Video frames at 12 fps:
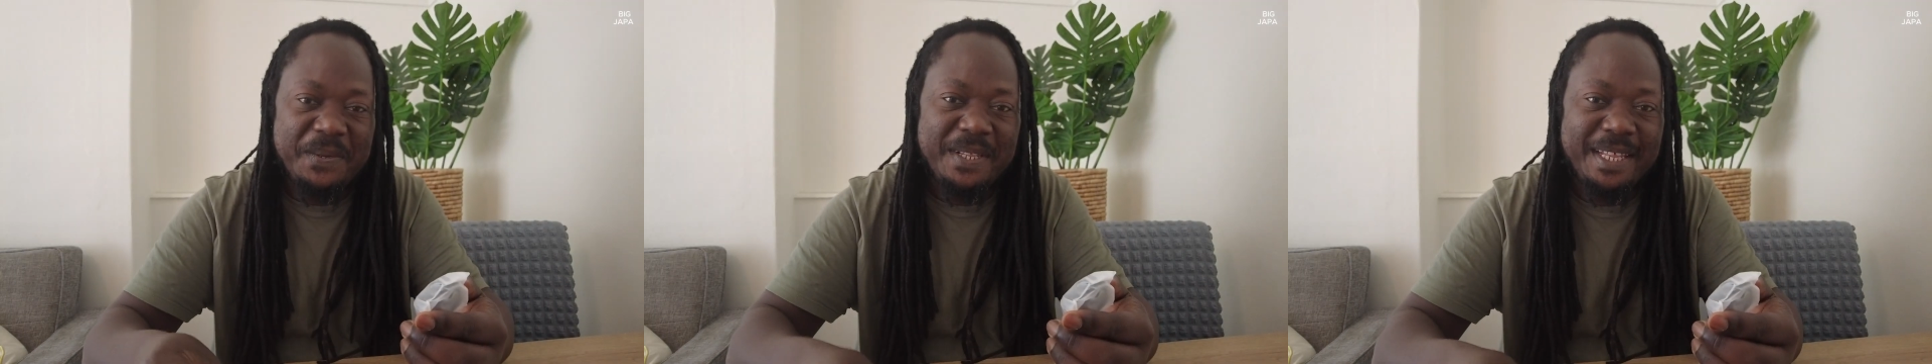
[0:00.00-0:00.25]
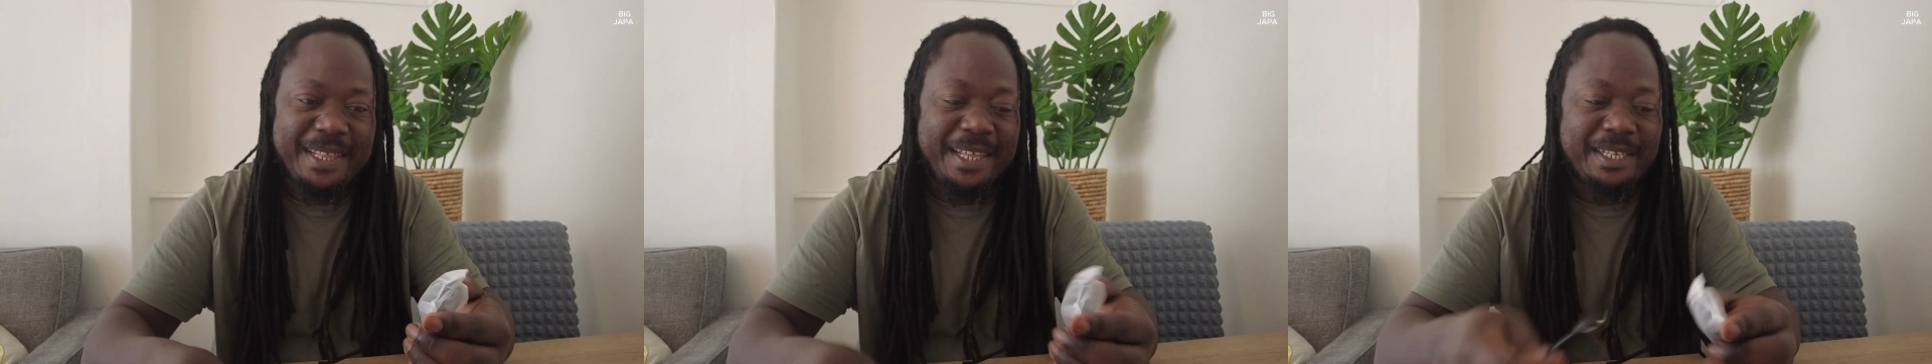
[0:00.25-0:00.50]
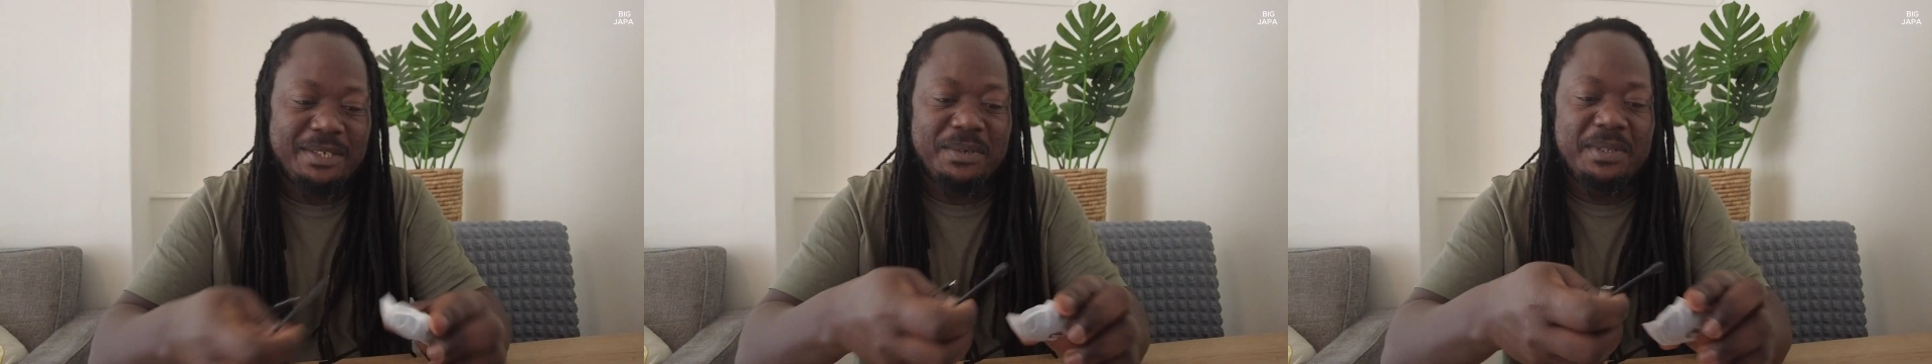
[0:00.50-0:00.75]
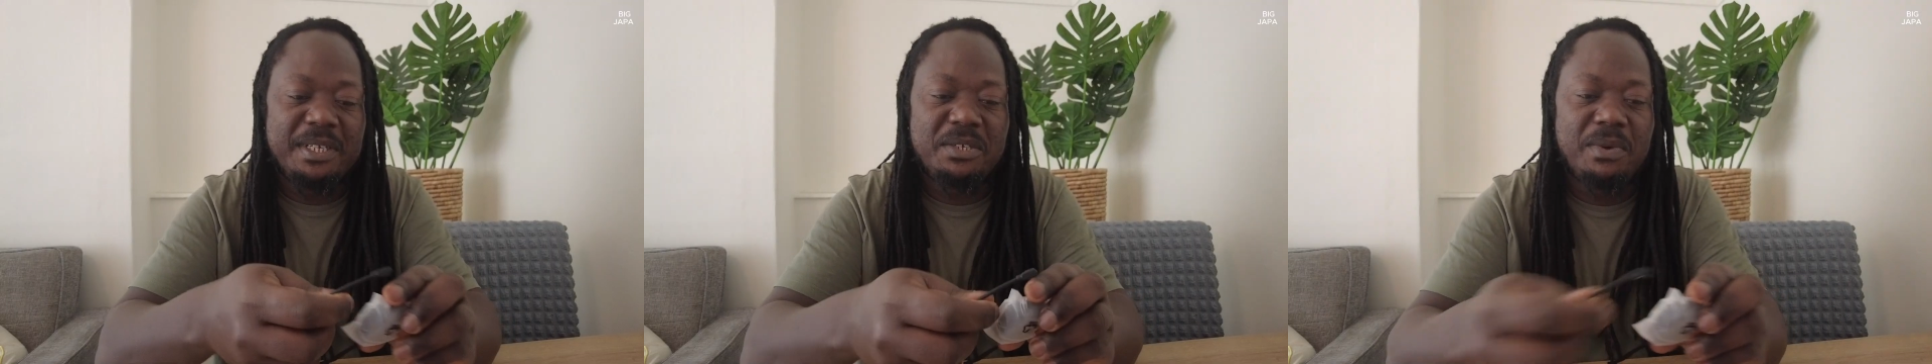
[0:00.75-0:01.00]
the thing. So
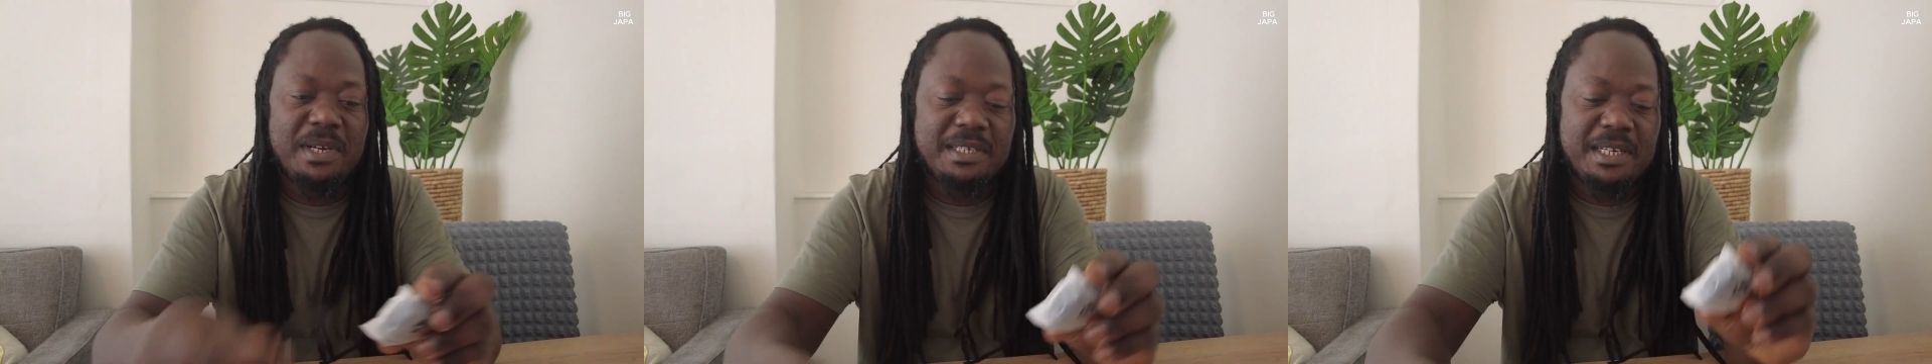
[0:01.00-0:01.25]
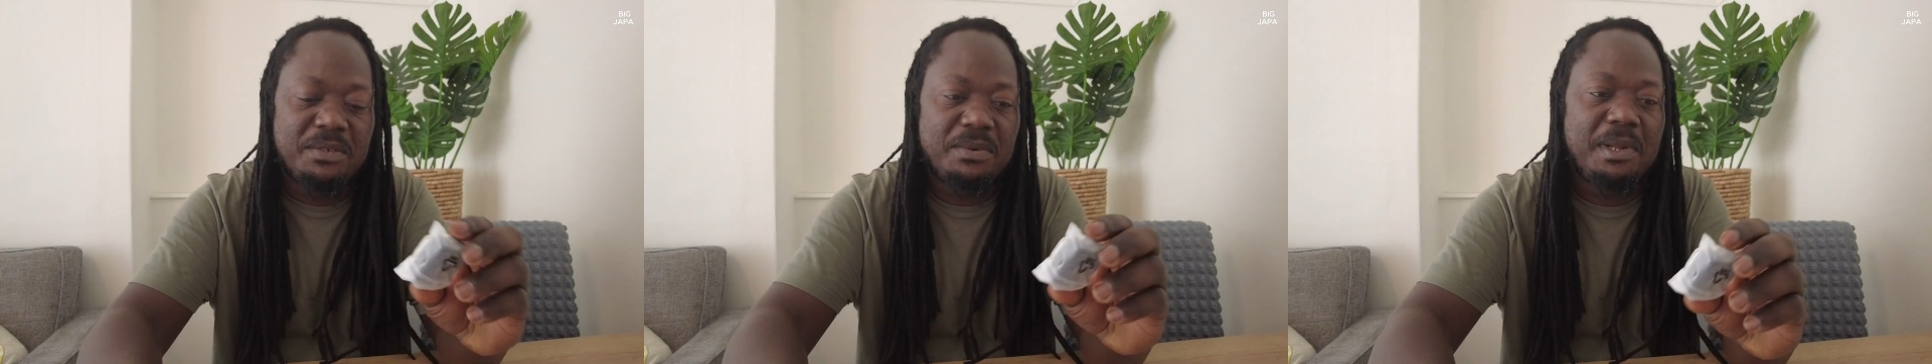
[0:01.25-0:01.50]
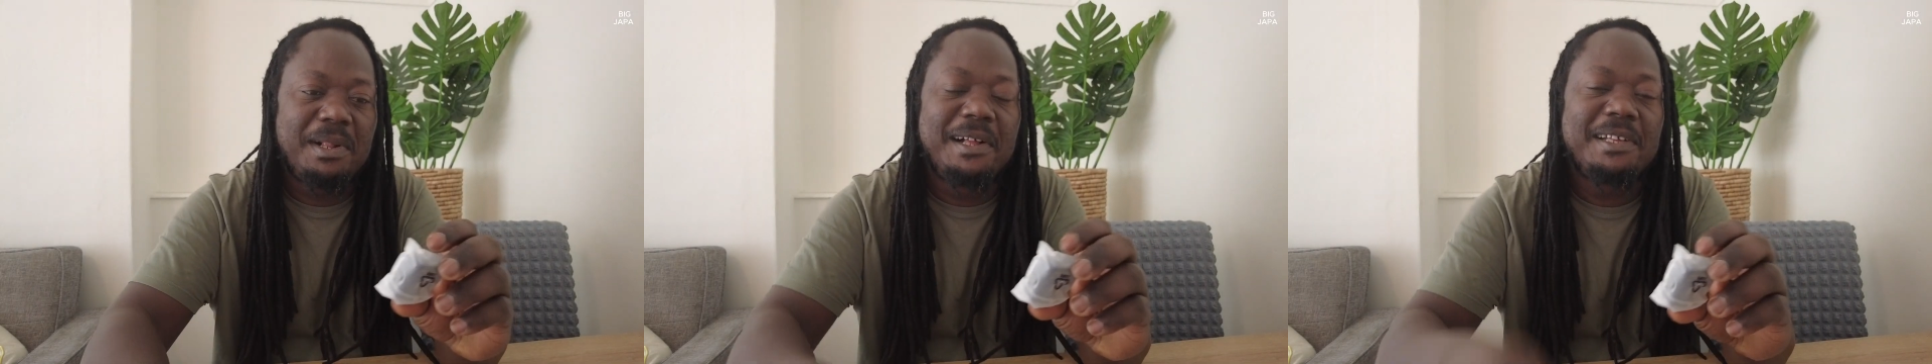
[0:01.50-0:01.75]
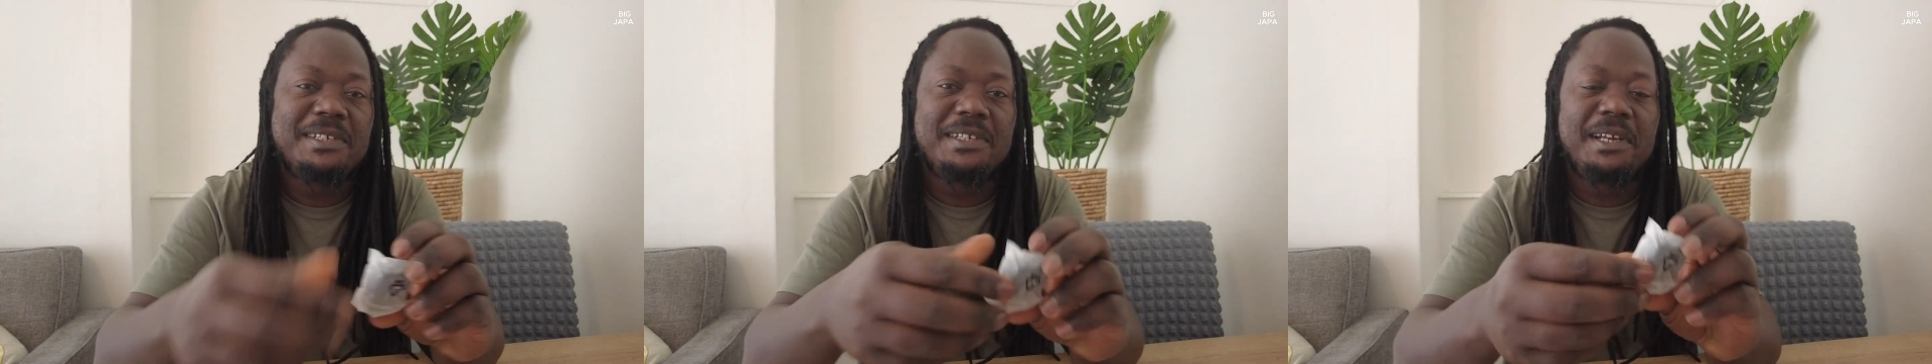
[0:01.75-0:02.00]
this works as well
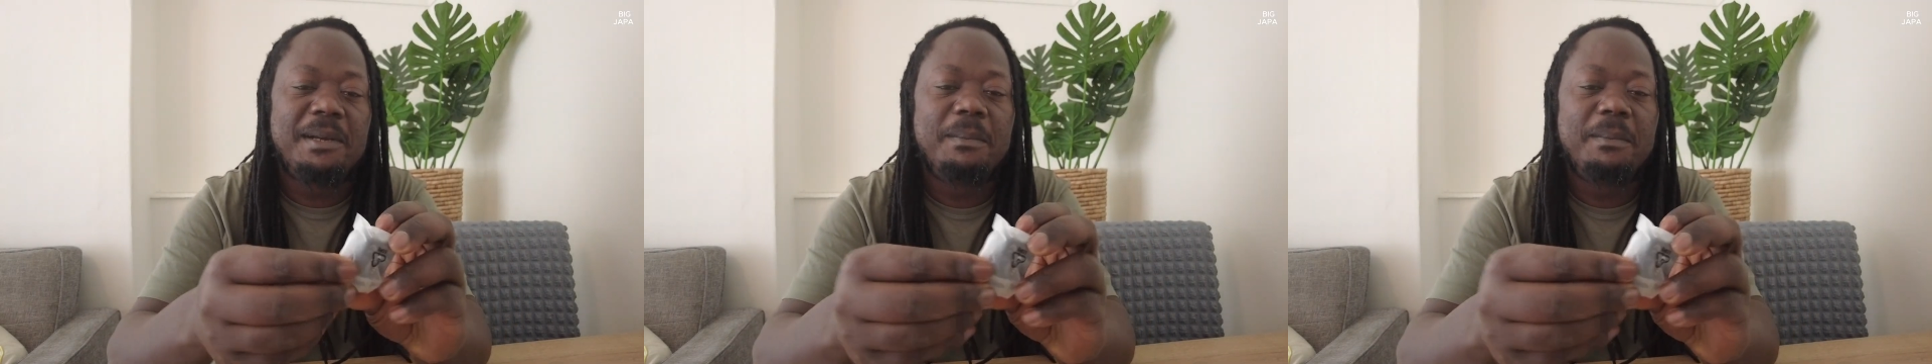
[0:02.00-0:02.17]
as